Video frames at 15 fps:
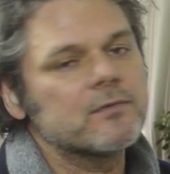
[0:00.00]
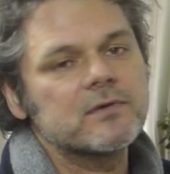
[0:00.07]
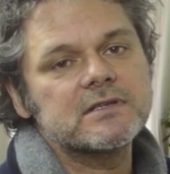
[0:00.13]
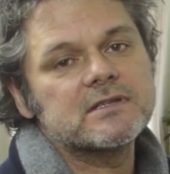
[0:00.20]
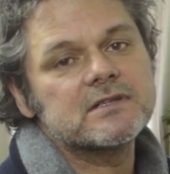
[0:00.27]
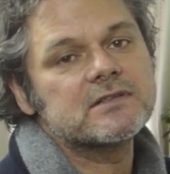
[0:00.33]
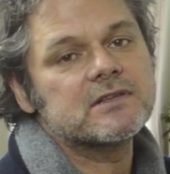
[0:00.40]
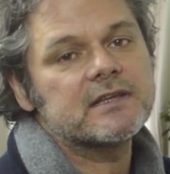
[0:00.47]

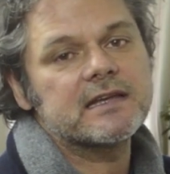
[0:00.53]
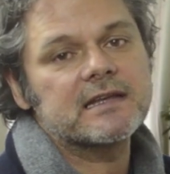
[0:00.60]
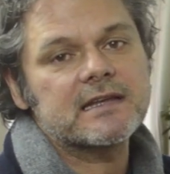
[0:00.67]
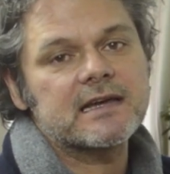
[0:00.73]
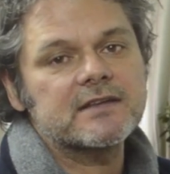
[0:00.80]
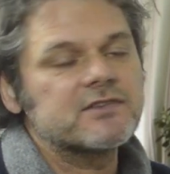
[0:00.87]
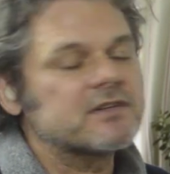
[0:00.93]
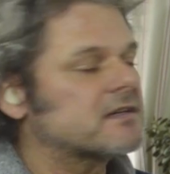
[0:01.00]
was studying
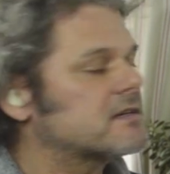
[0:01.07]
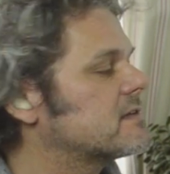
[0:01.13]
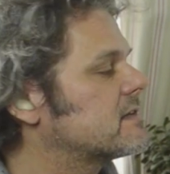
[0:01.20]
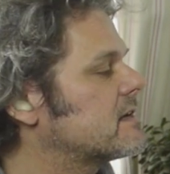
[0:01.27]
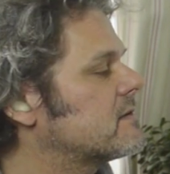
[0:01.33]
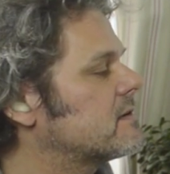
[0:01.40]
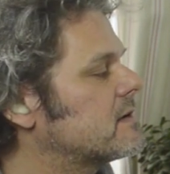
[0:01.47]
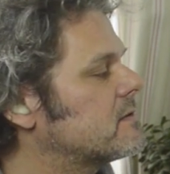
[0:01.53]
nature,
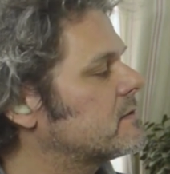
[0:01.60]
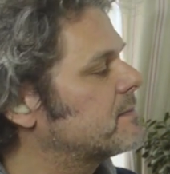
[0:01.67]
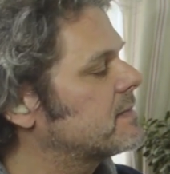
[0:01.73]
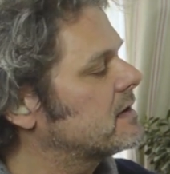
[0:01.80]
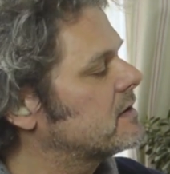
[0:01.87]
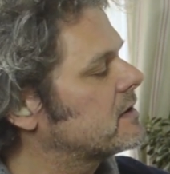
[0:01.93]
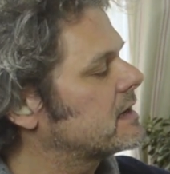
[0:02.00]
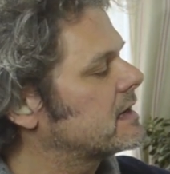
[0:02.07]
so he would
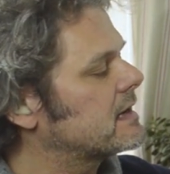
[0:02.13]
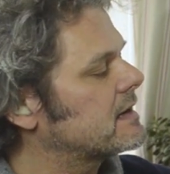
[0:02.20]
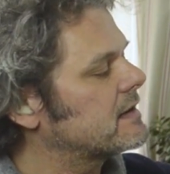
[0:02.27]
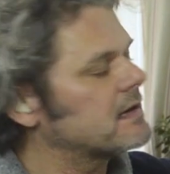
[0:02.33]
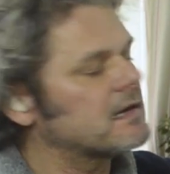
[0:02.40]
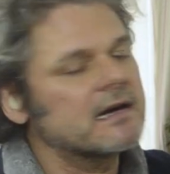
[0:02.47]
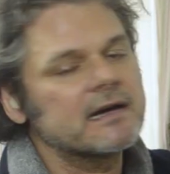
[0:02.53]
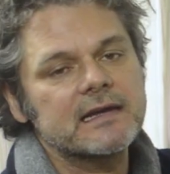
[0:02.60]
be looking at
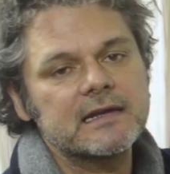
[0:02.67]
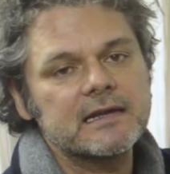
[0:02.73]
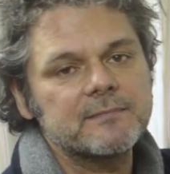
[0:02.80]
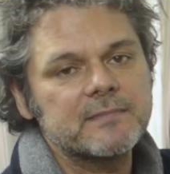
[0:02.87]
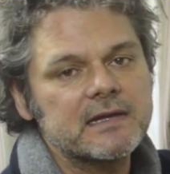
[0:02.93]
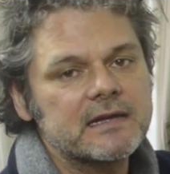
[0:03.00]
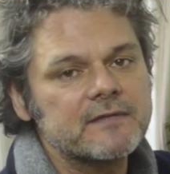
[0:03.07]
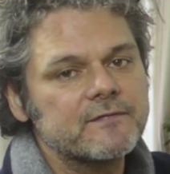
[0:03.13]
the light and then
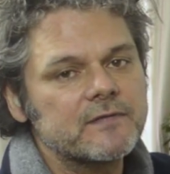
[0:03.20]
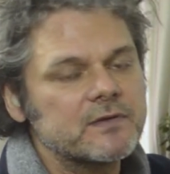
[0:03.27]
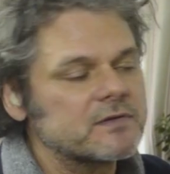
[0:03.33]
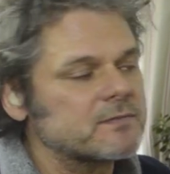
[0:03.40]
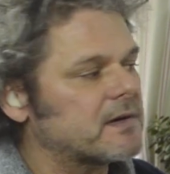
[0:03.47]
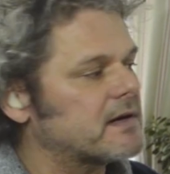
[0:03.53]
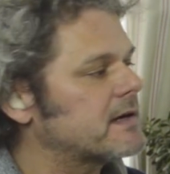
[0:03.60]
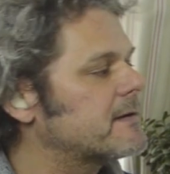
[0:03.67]
being
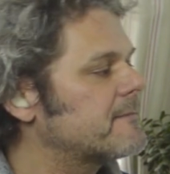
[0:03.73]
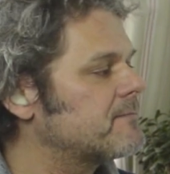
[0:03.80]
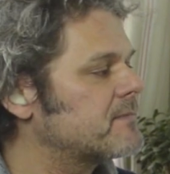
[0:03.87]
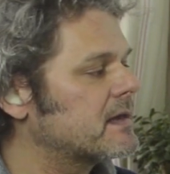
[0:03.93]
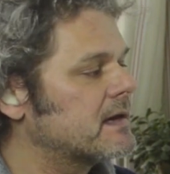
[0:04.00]
influenced by it.